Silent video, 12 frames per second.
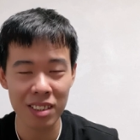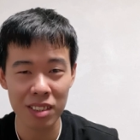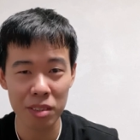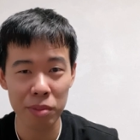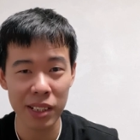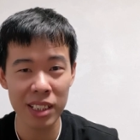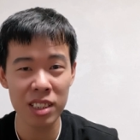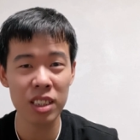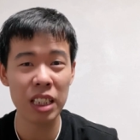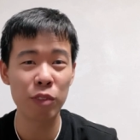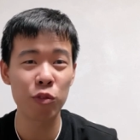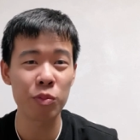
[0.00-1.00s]
it, please
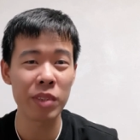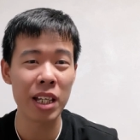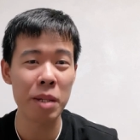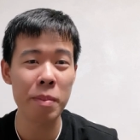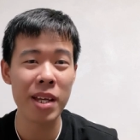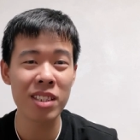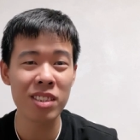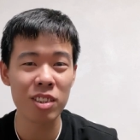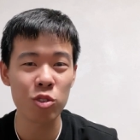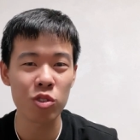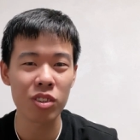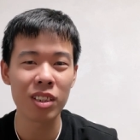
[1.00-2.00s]
give me a
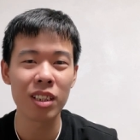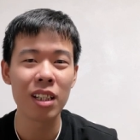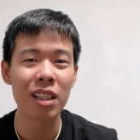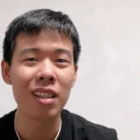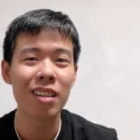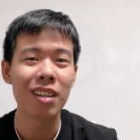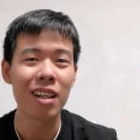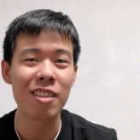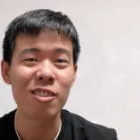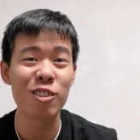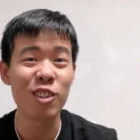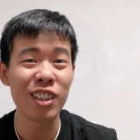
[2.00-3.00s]
message and
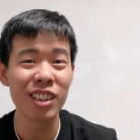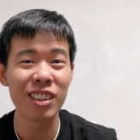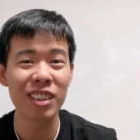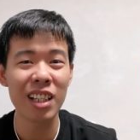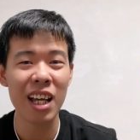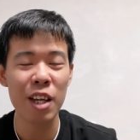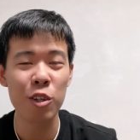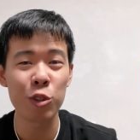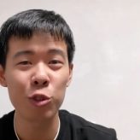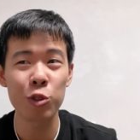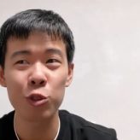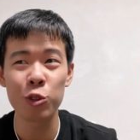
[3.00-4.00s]
learn I
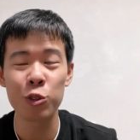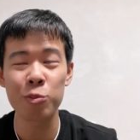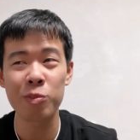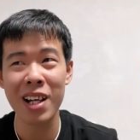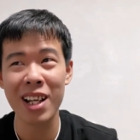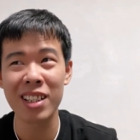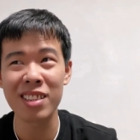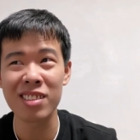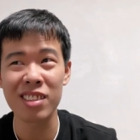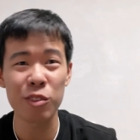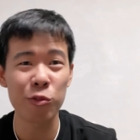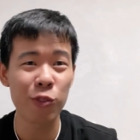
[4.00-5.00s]
ought to buy this
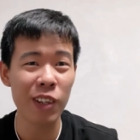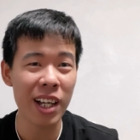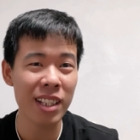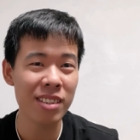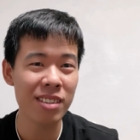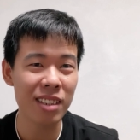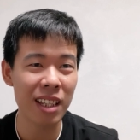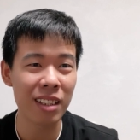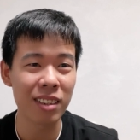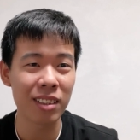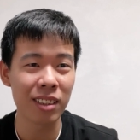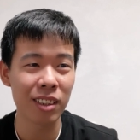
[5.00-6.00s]
device
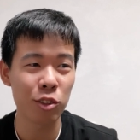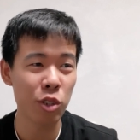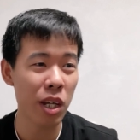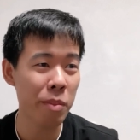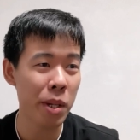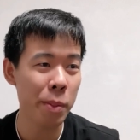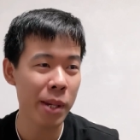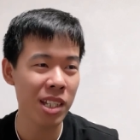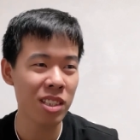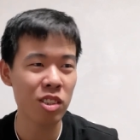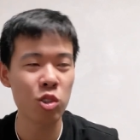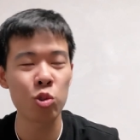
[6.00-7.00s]
and uh, try my
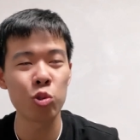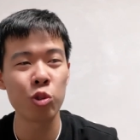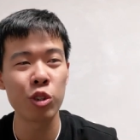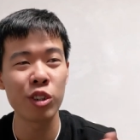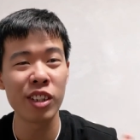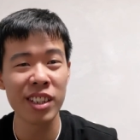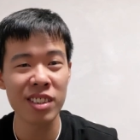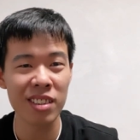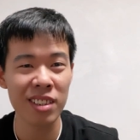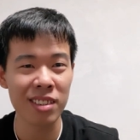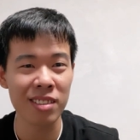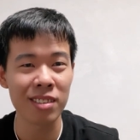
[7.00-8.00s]
best to learn
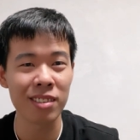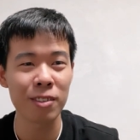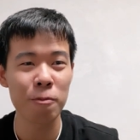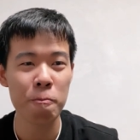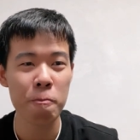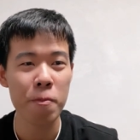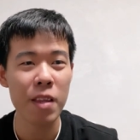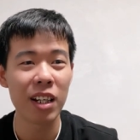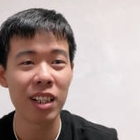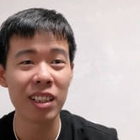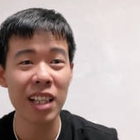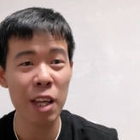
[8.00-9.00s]
it. Then
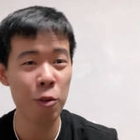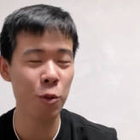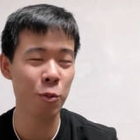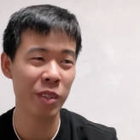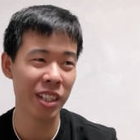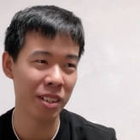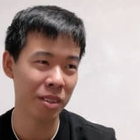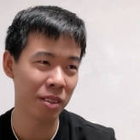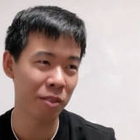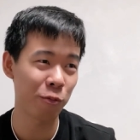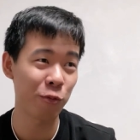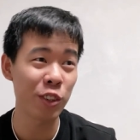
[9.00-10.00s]
I will make
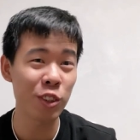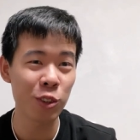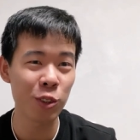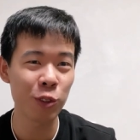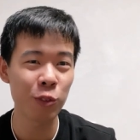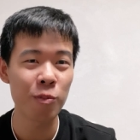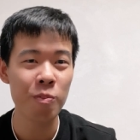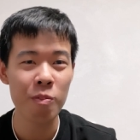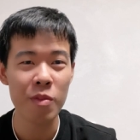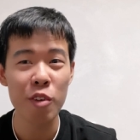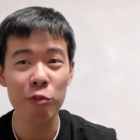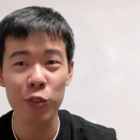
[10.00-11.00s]
a video
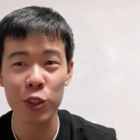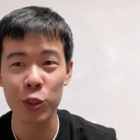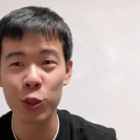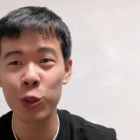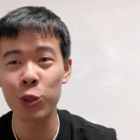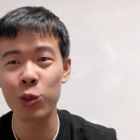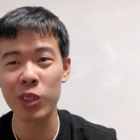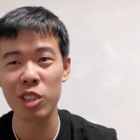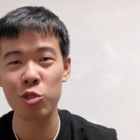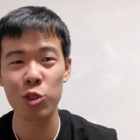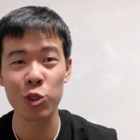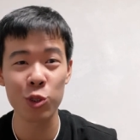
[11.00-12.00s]
for you to
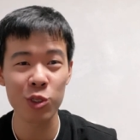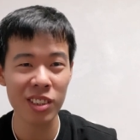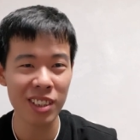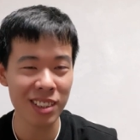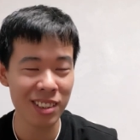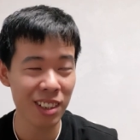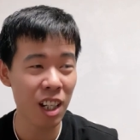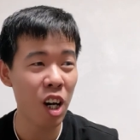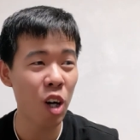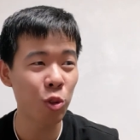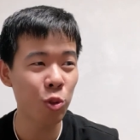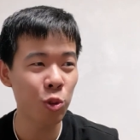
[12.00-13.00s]
introduce it,
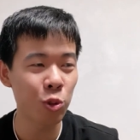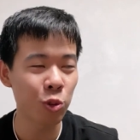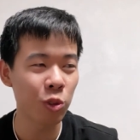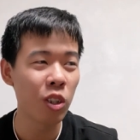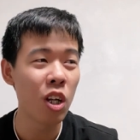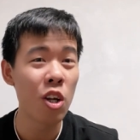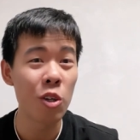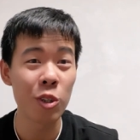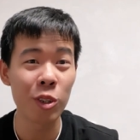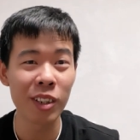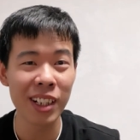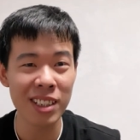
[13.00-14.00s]
how to
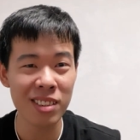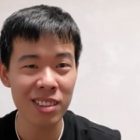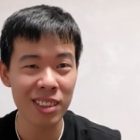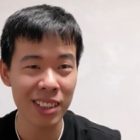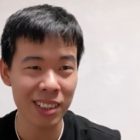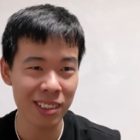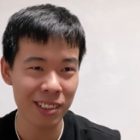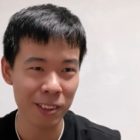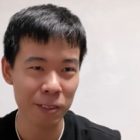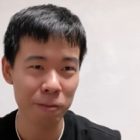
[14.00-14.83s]
realist it.